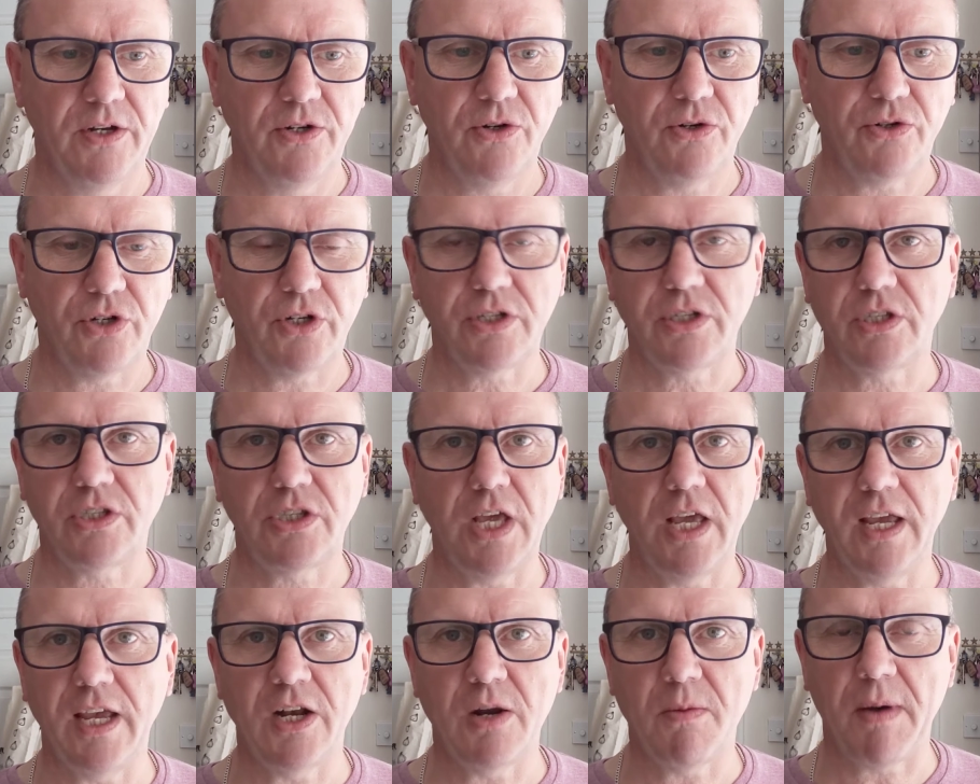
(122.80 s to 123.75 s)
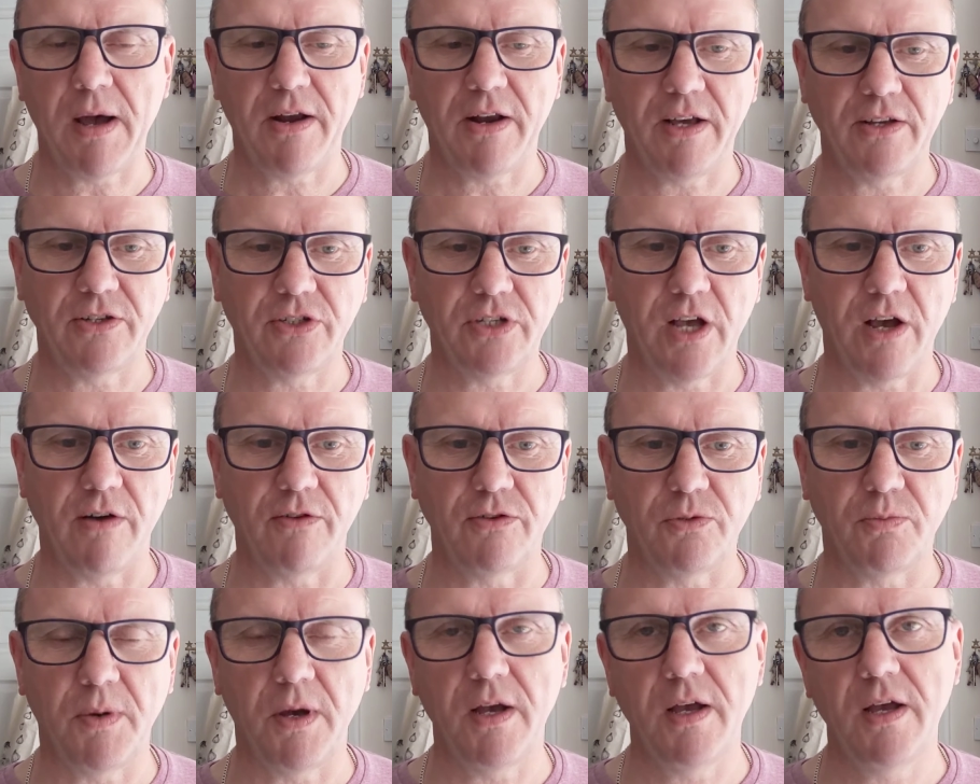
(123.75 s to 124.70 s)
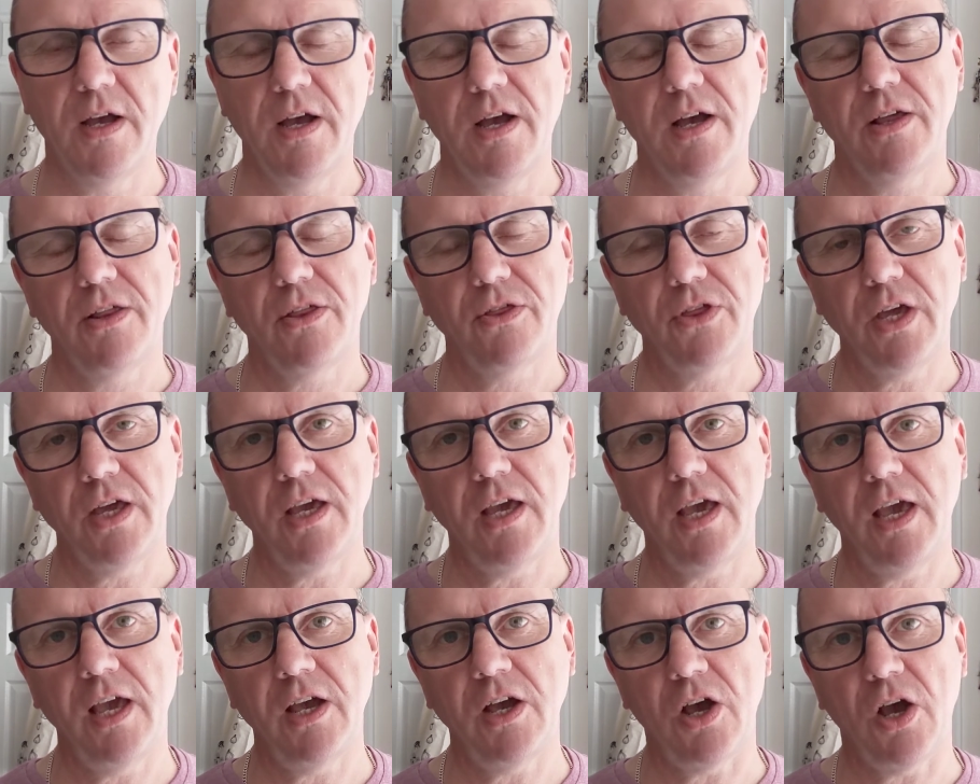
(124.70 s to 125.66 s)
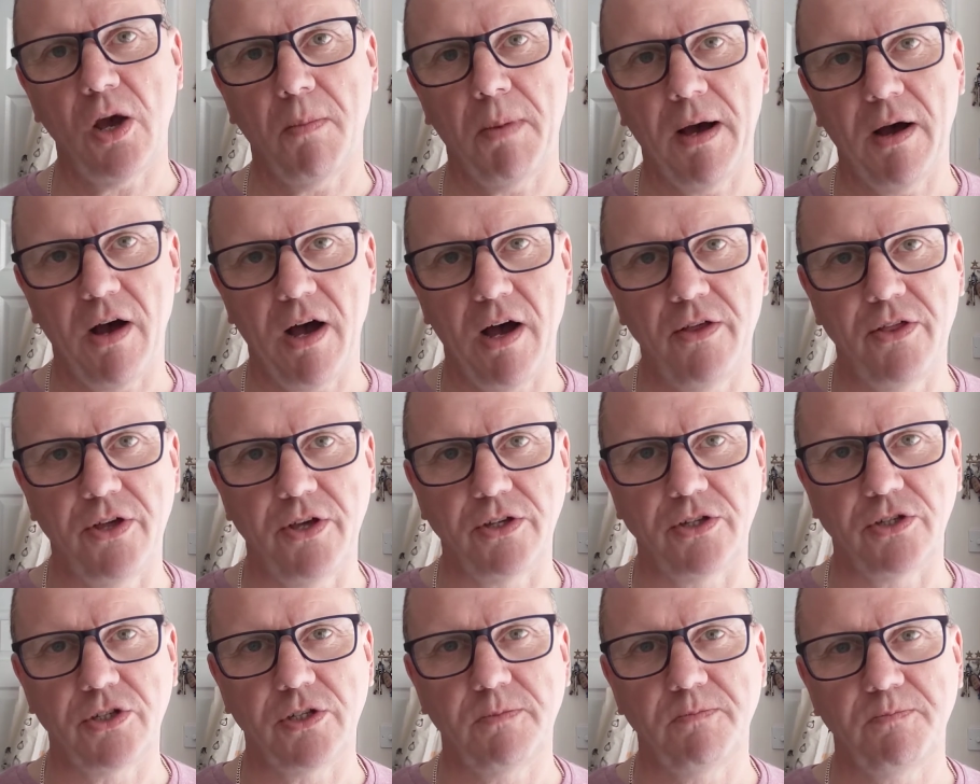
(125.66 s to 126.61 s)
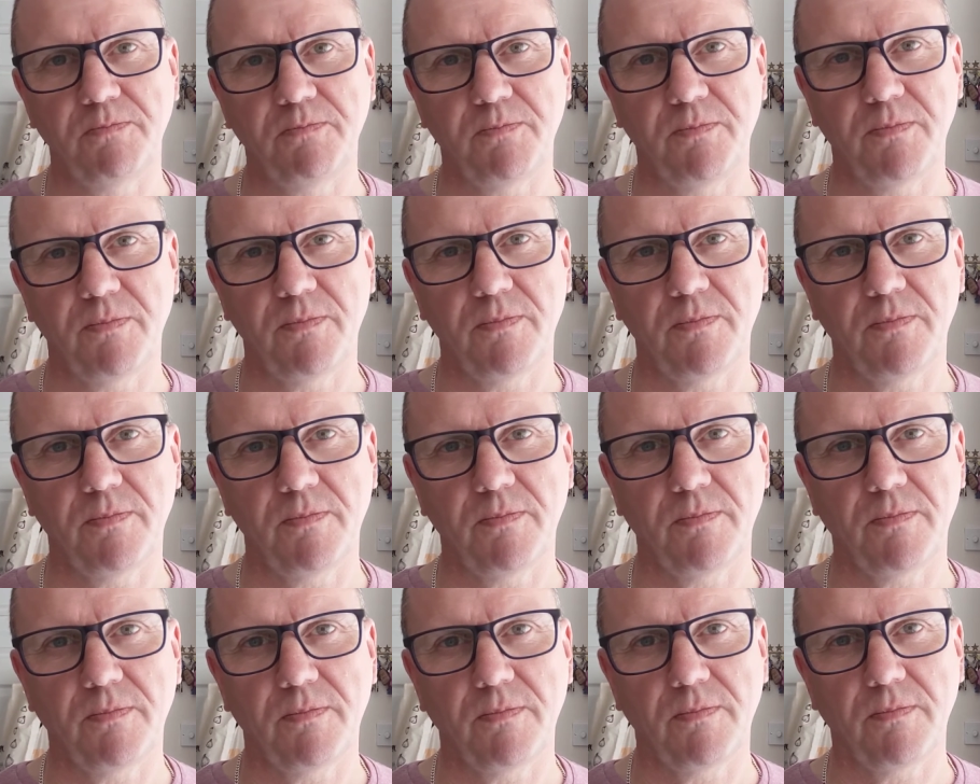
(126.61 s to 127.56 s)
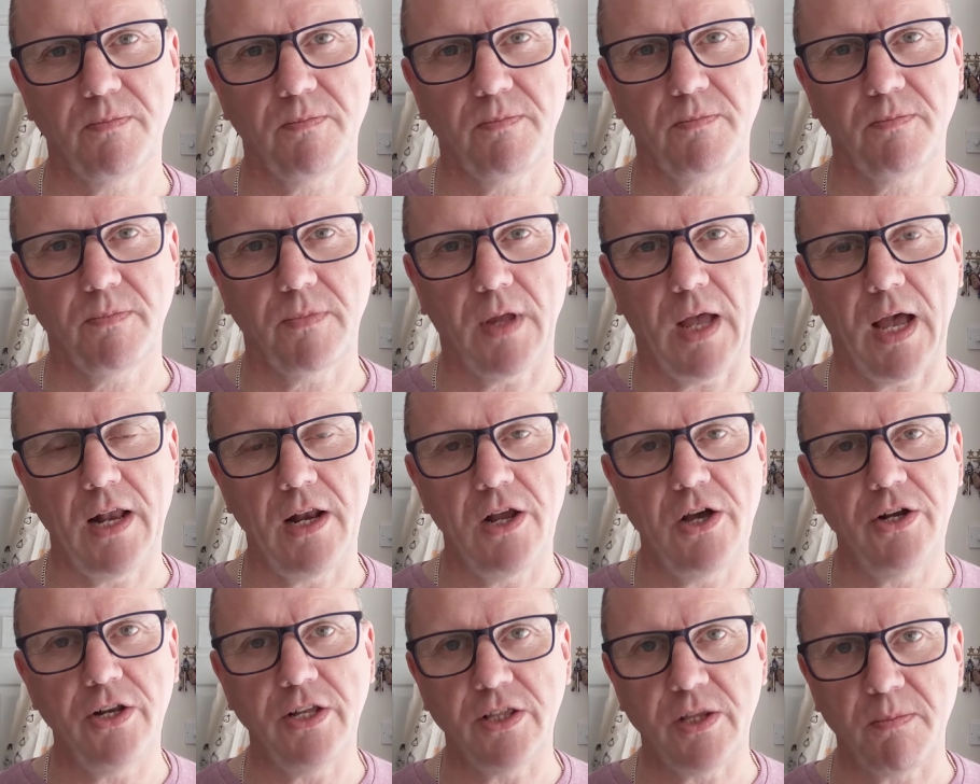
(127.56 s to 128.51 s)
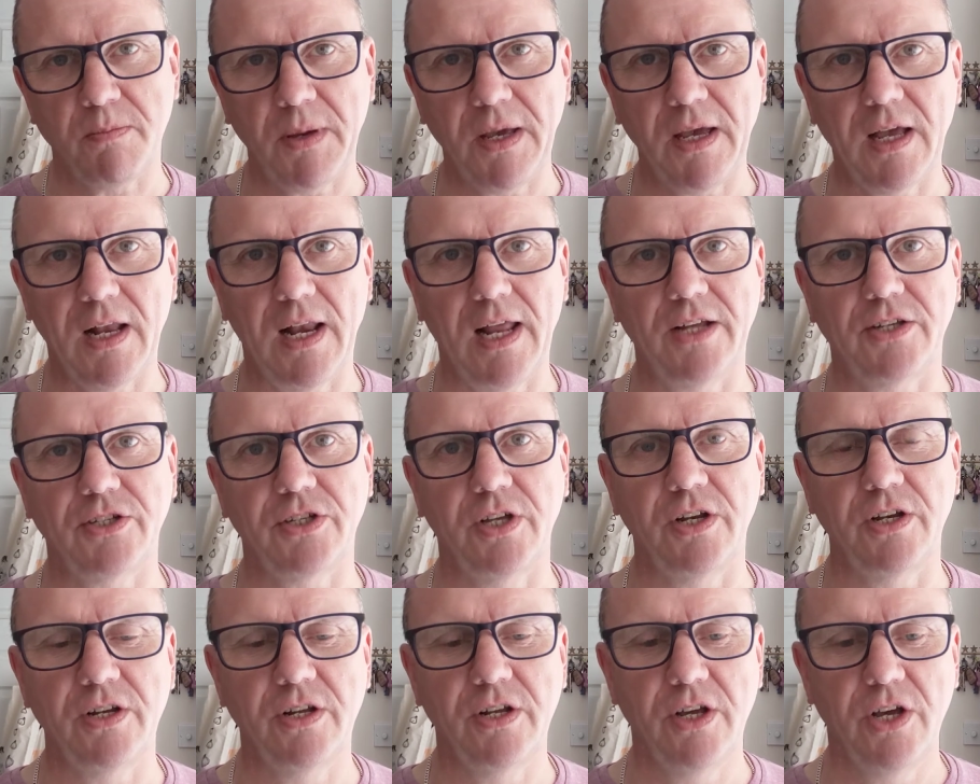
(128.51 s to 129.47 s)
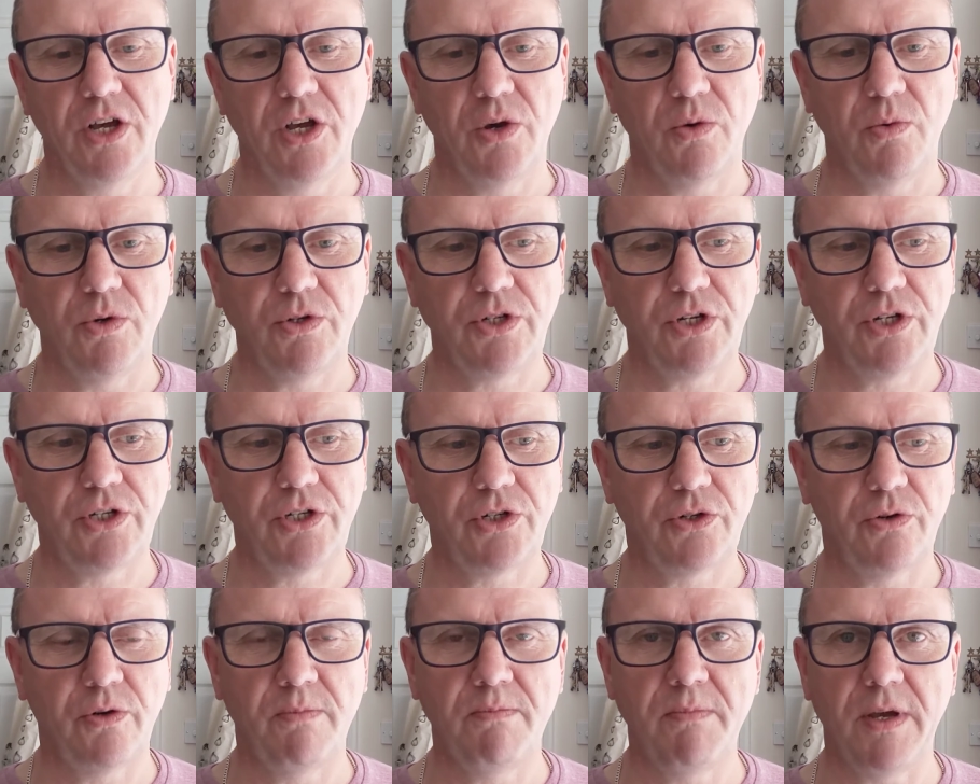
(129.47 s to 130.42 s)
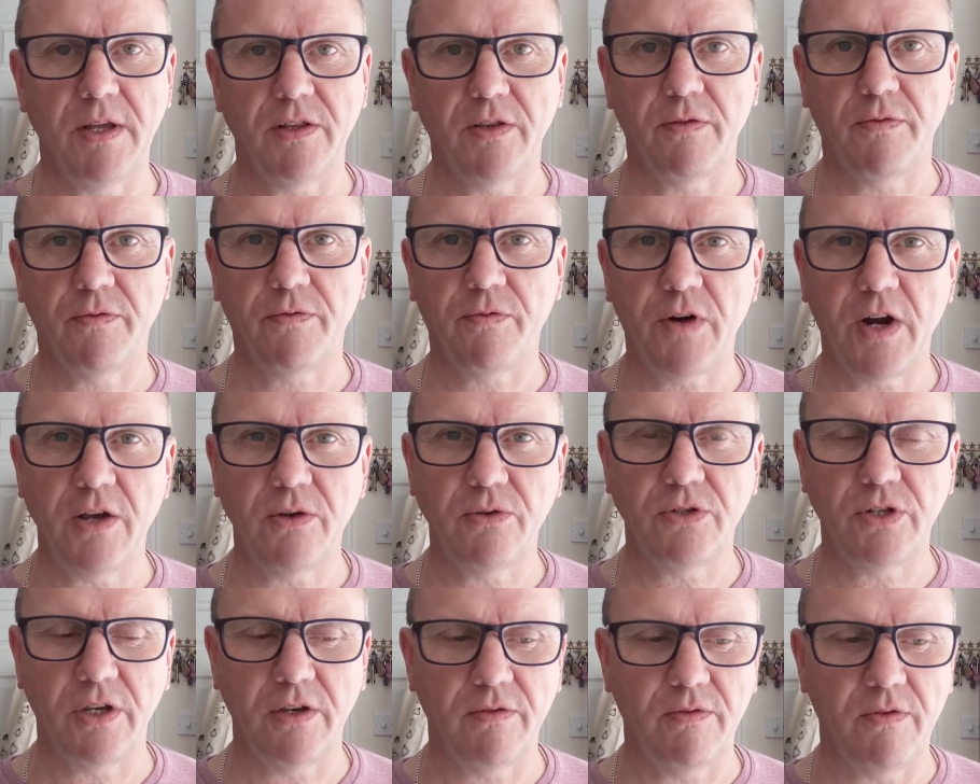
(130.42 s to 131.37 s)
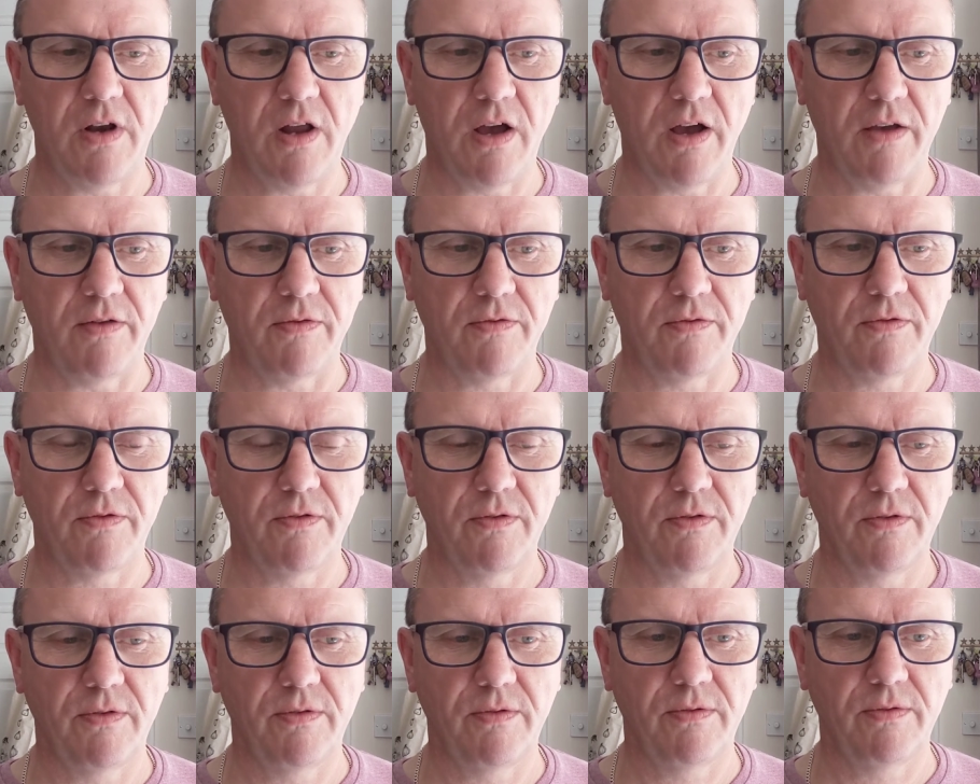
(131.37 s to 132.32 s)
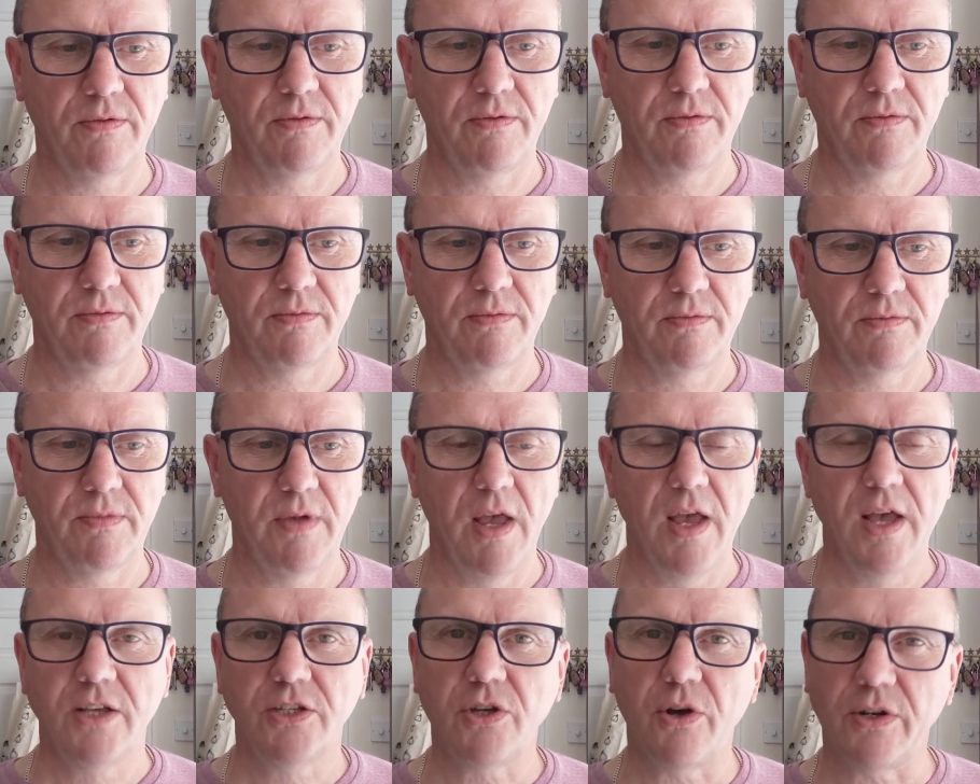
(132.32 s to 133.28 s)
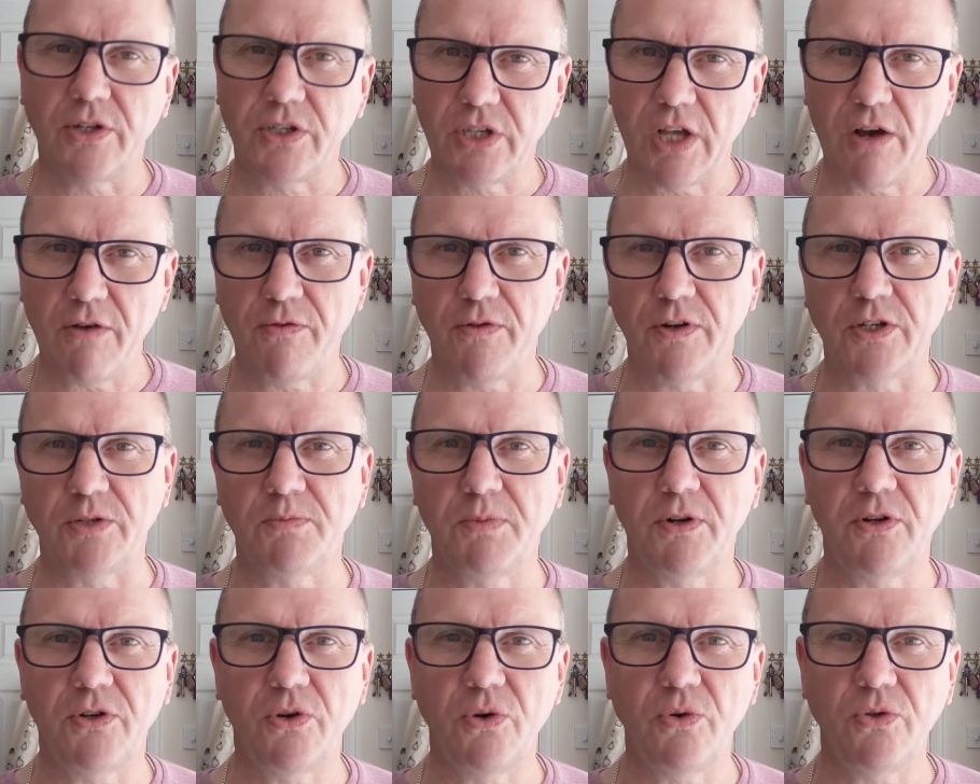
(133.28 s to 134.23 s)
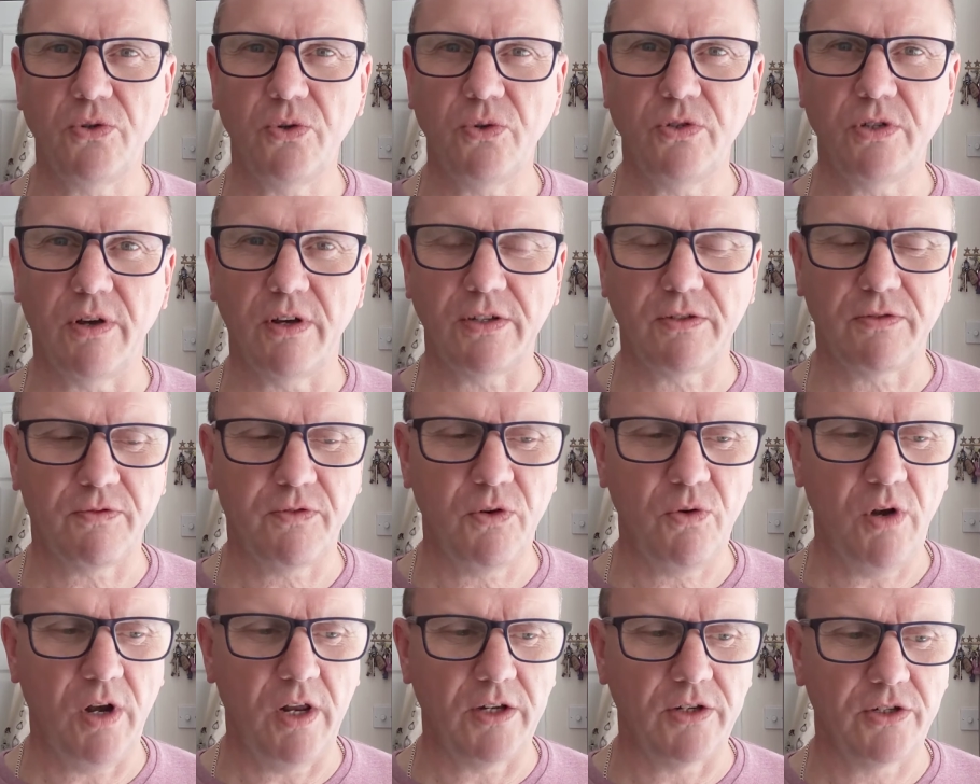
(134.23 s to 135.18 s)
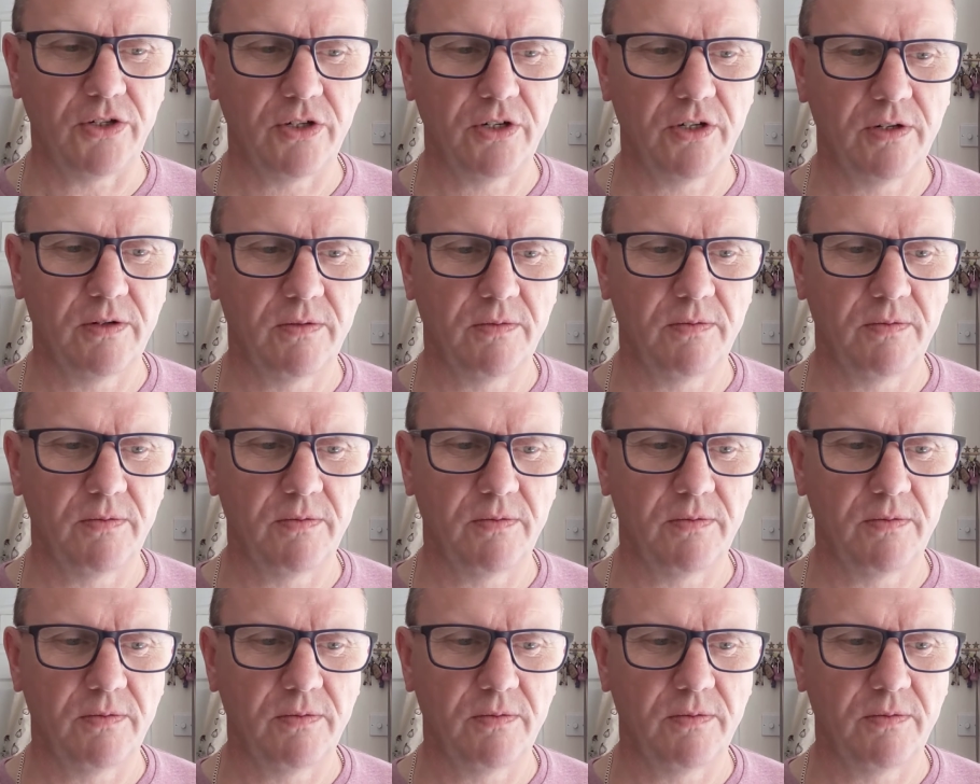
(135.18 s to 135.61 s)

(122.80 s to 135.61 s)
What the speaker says: Not just thinking about ourselves, but thinking about others and learning the bigger lesson, which is to admit the frailty of life. So it's selfish, but of course also it's foolish.